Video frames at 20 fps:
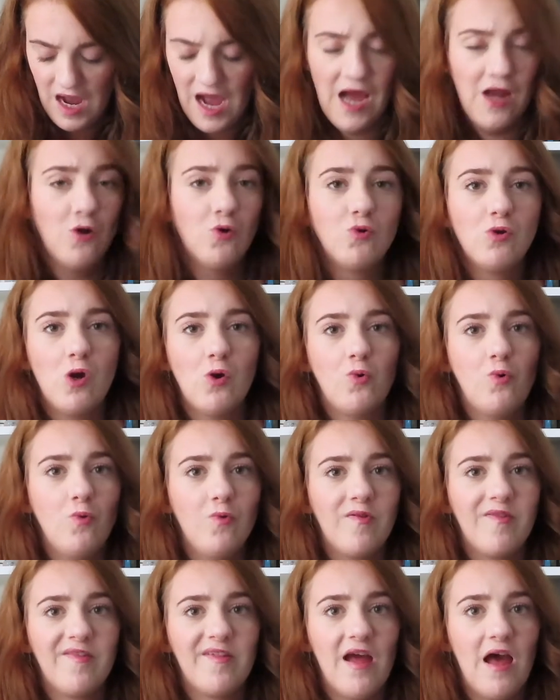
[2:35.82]
I don't know
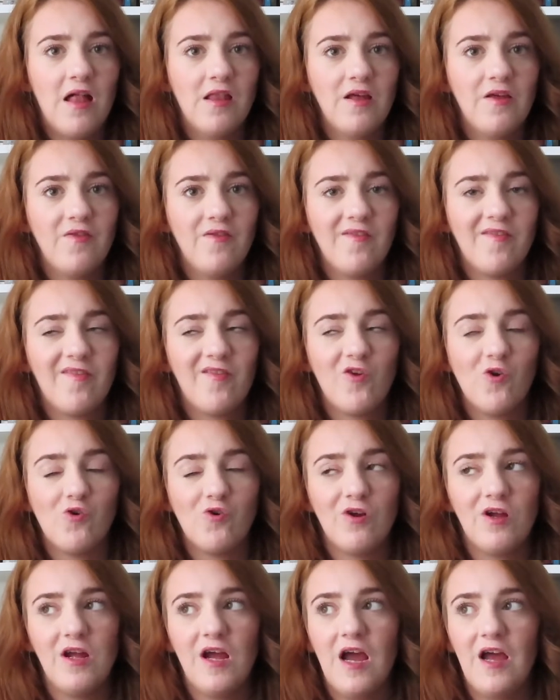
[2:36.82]
who's telling this
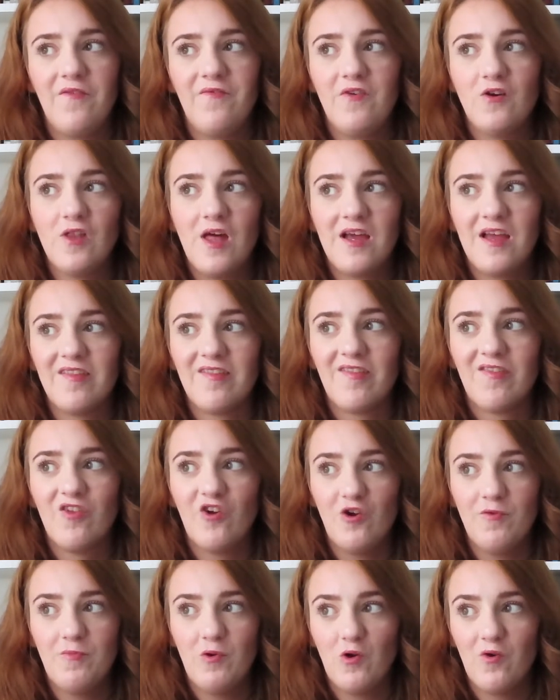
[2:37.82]
story. I feel like it's
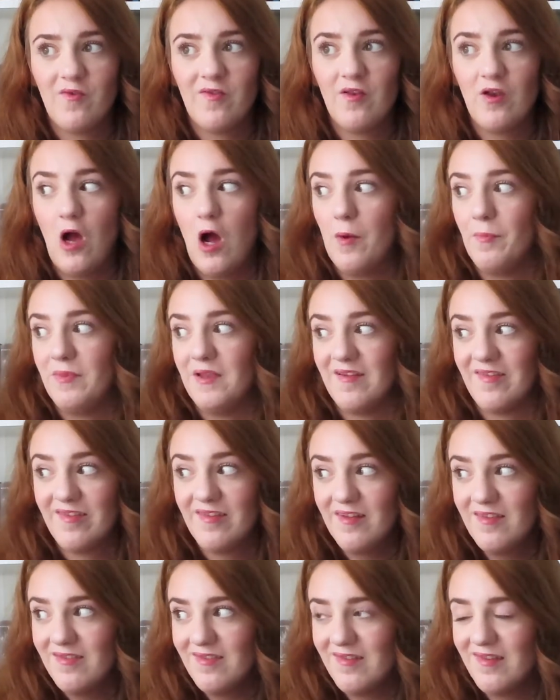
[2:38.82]
third person
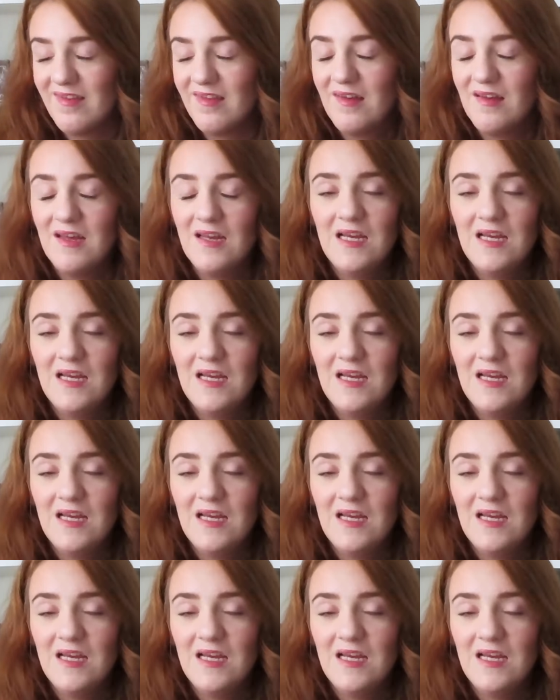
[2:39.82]
omniscience.